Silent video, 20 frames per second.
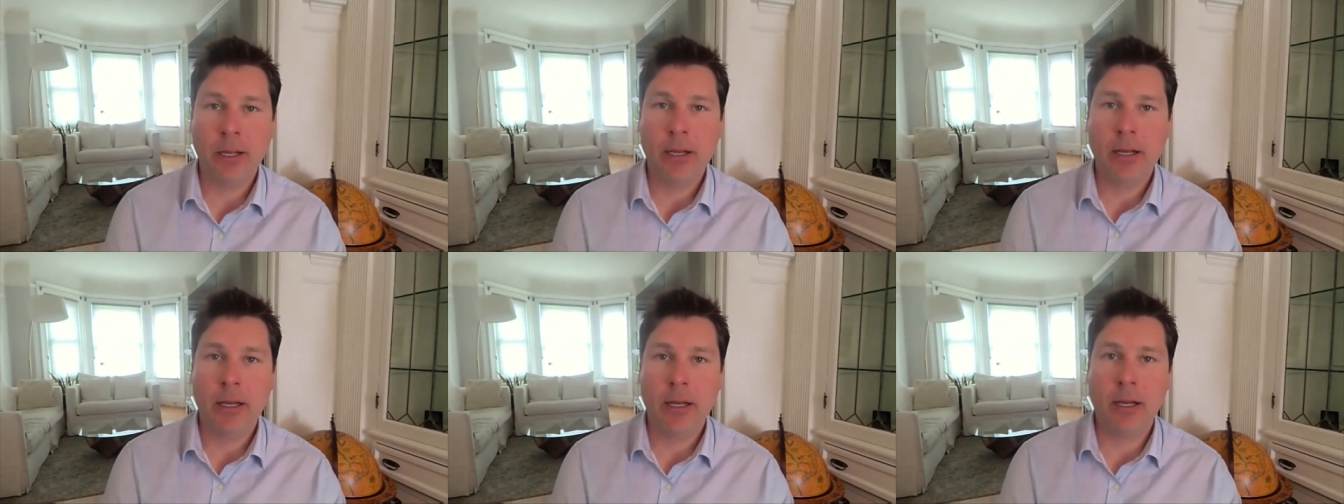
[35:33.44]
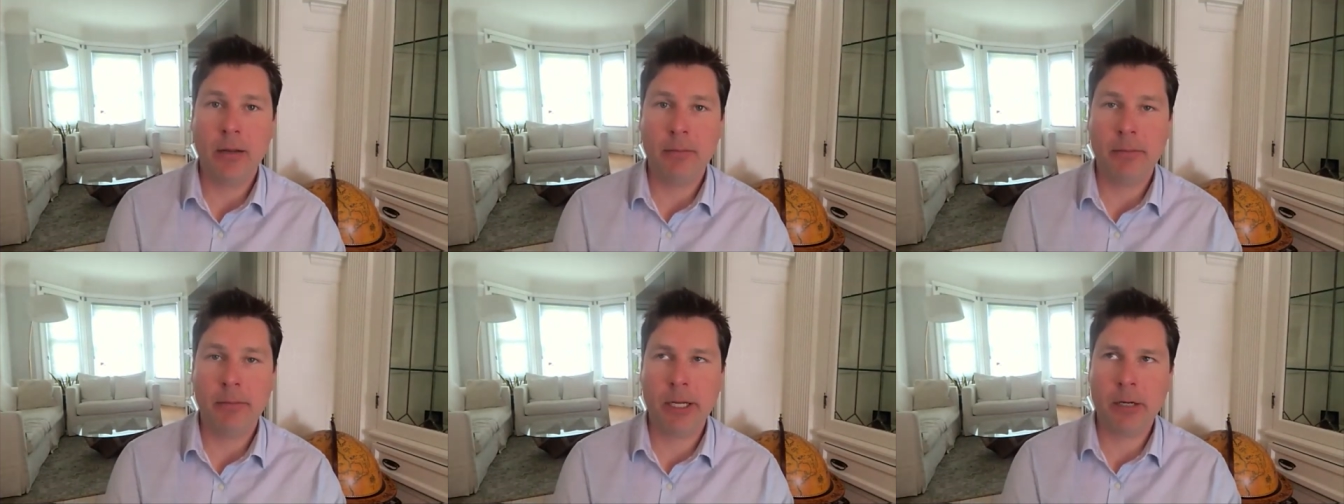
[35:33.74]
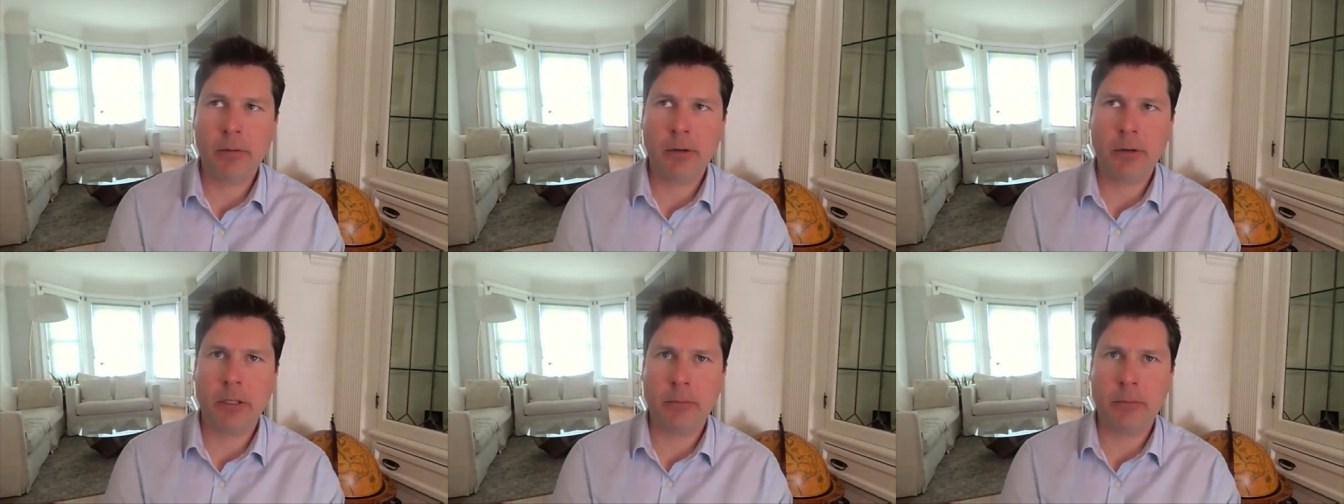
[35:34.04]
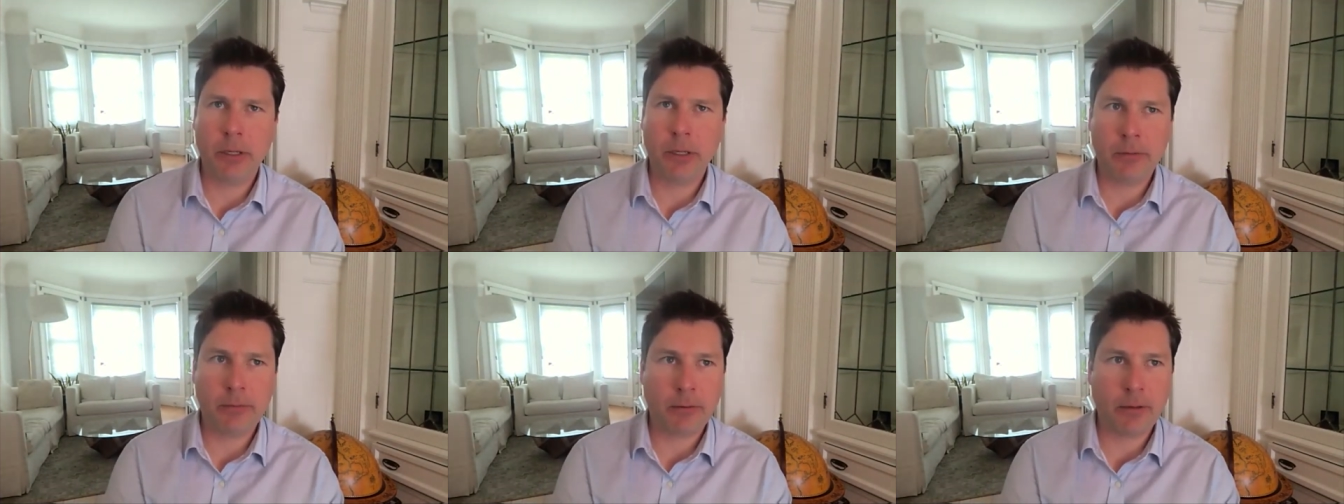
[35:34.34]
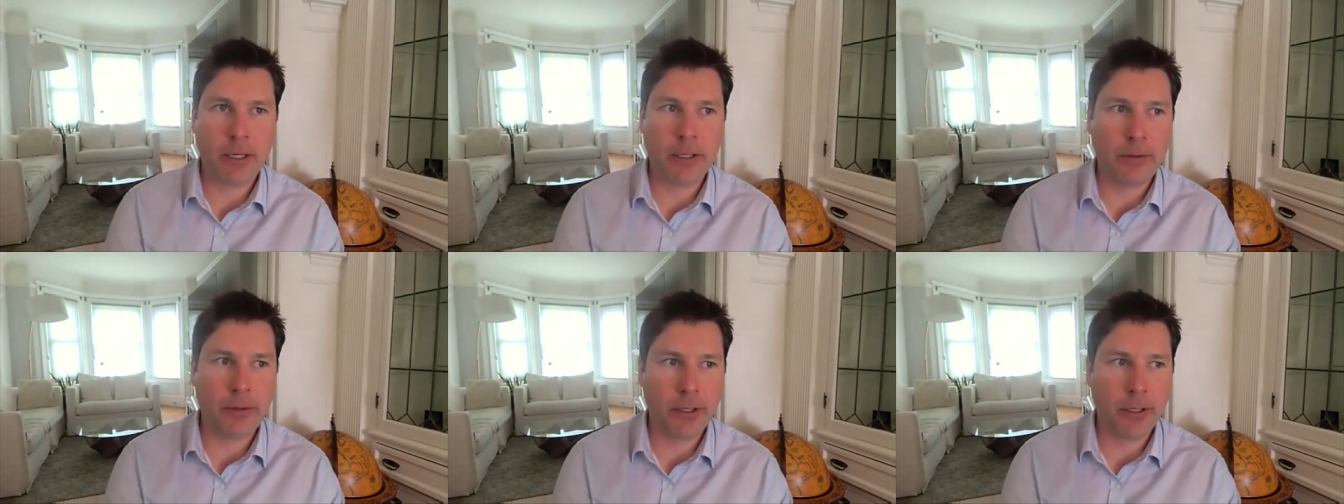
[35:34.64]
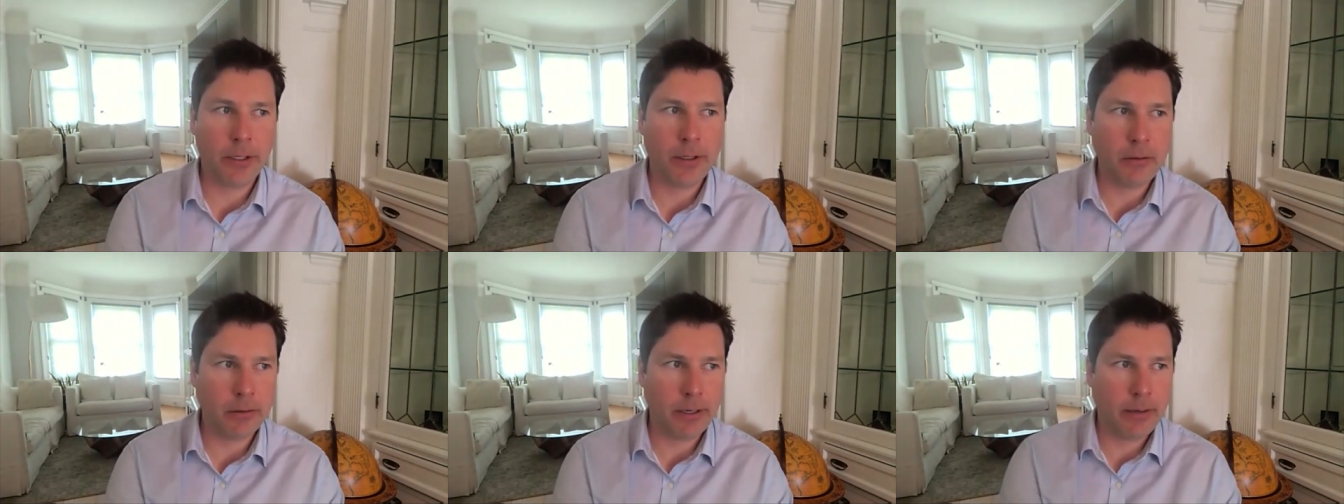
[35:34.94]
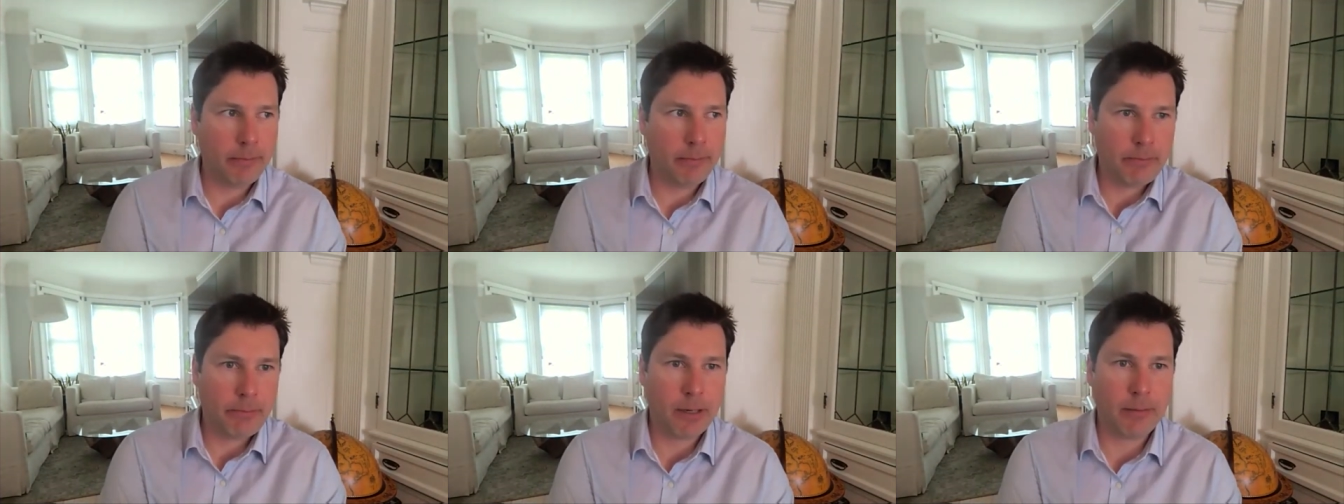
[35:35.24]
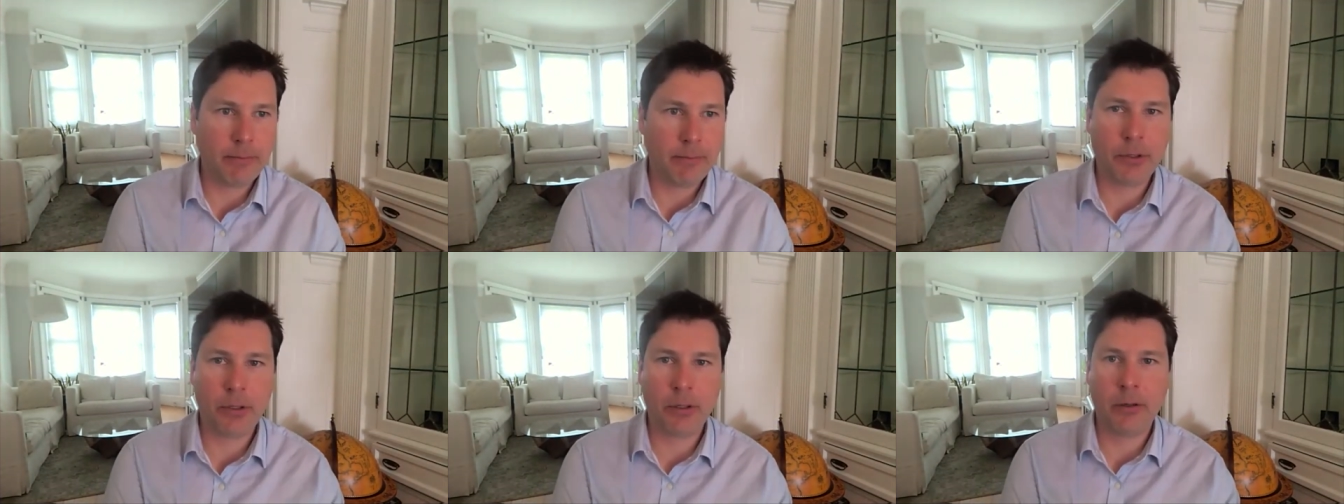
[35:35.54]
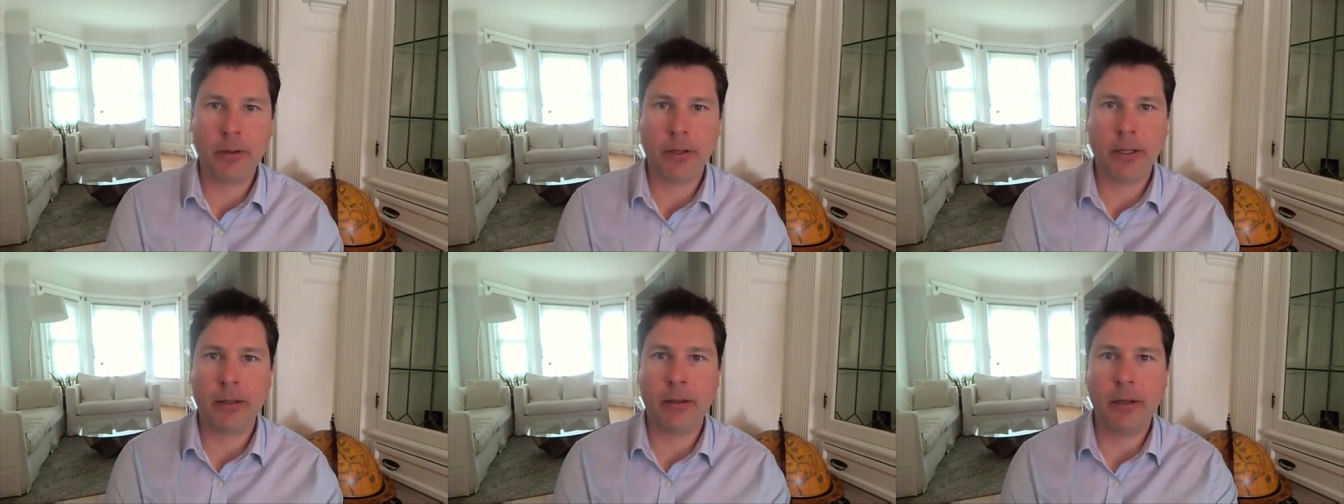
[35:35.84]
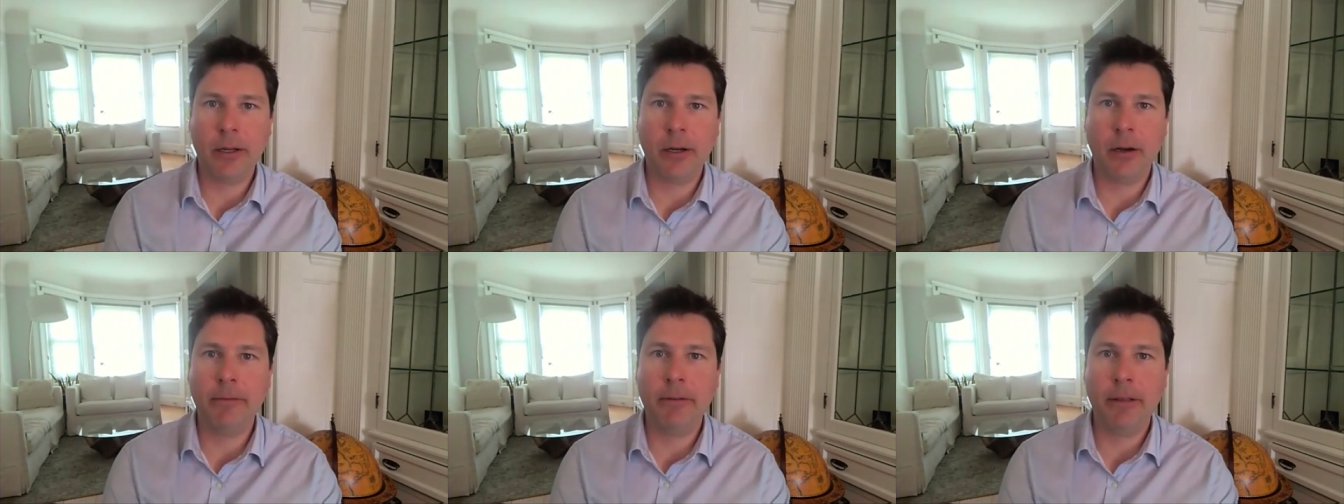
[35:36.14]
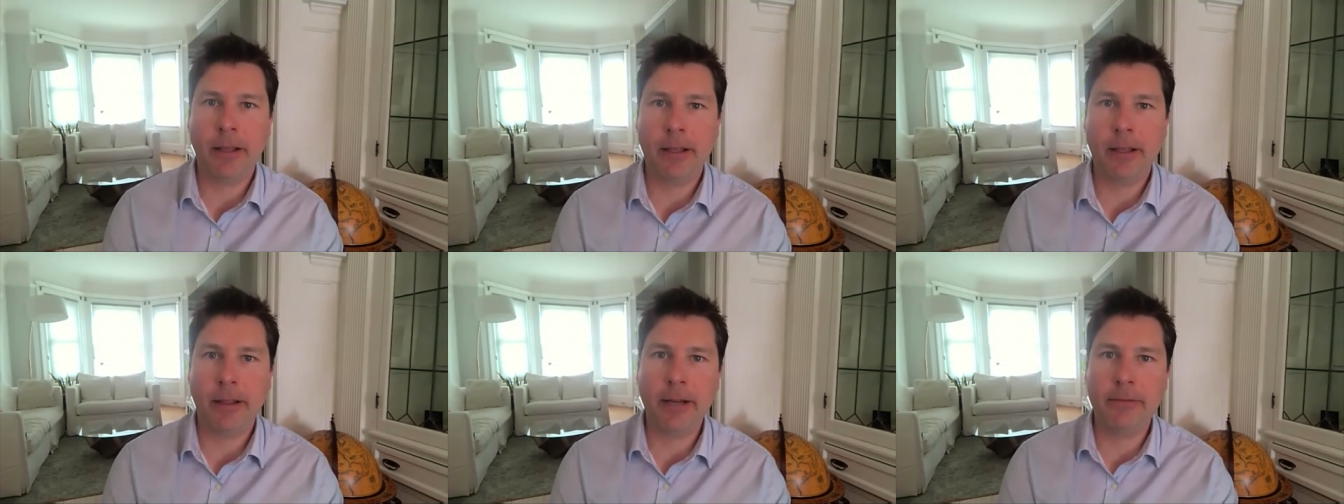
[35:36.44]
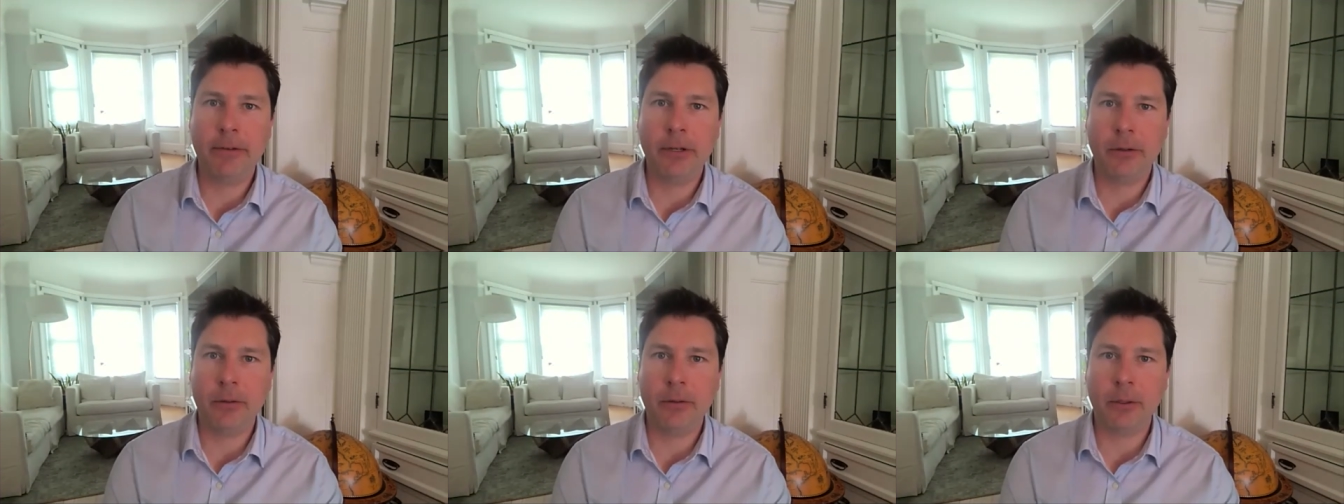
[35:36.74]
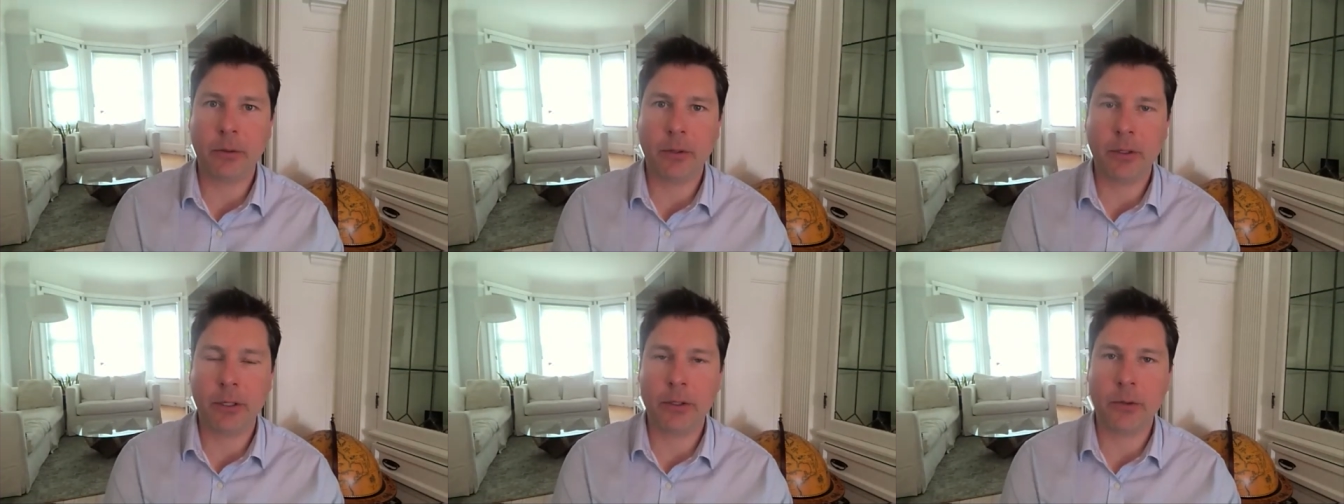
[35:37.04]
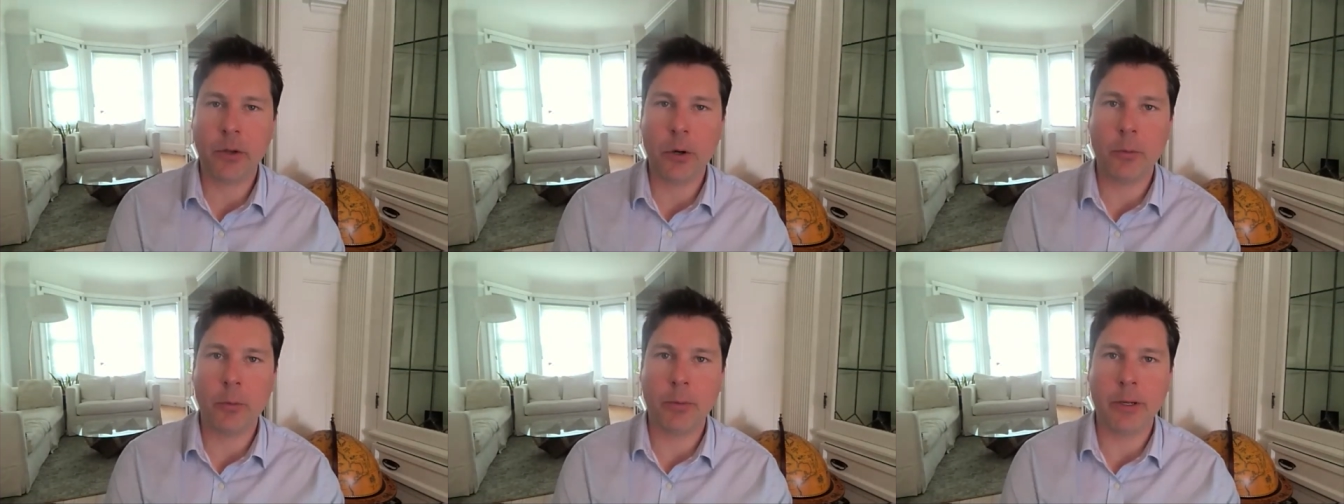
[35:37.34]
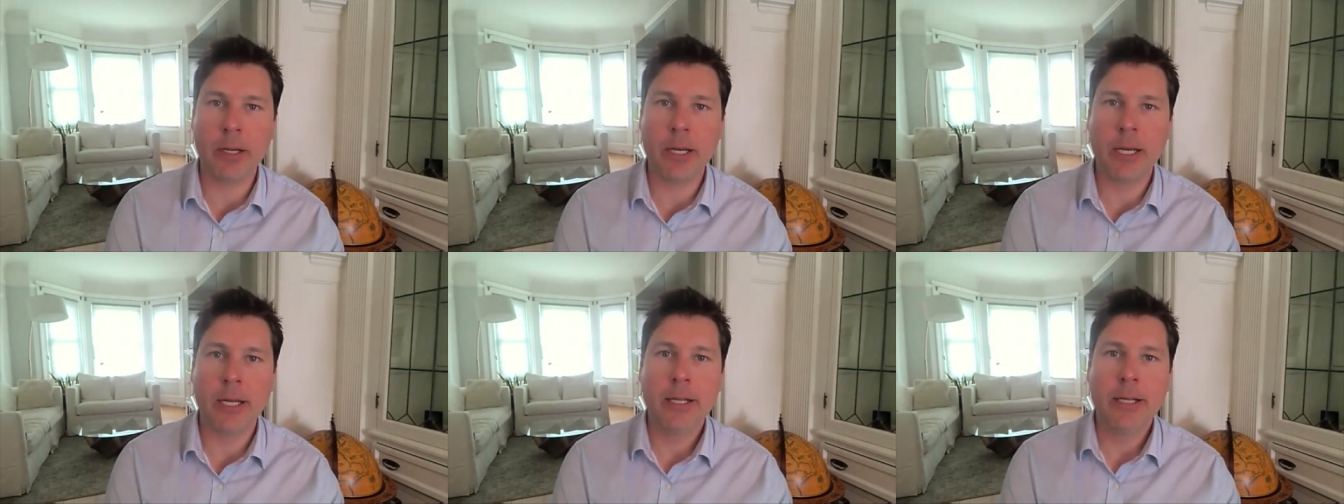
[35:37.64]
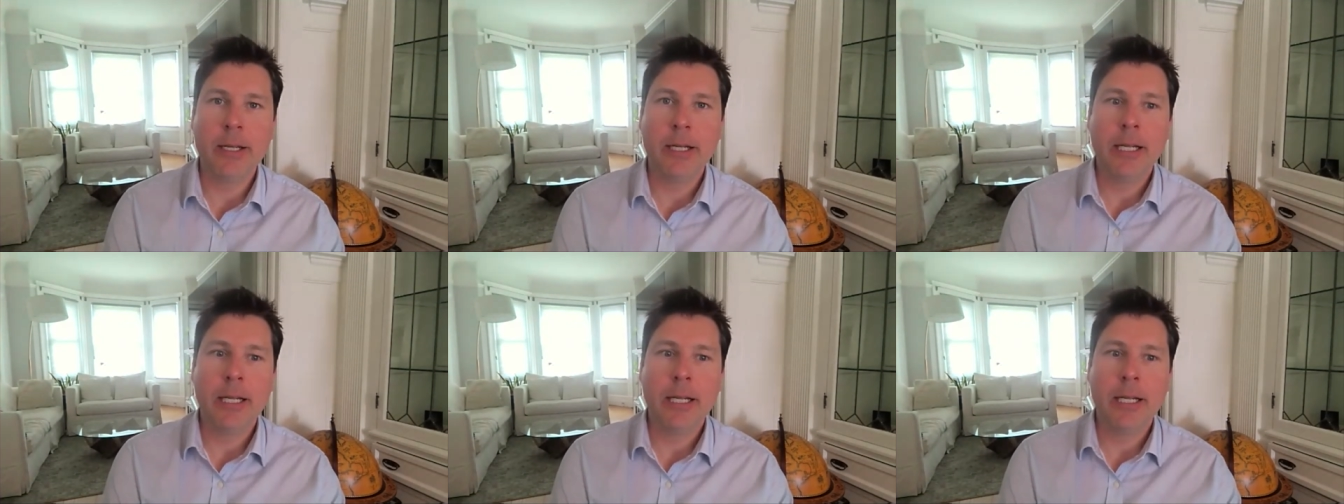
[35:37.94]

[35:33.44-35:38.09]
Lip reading: I don't want to speak for SCU, but I'm sure that everything they do is open.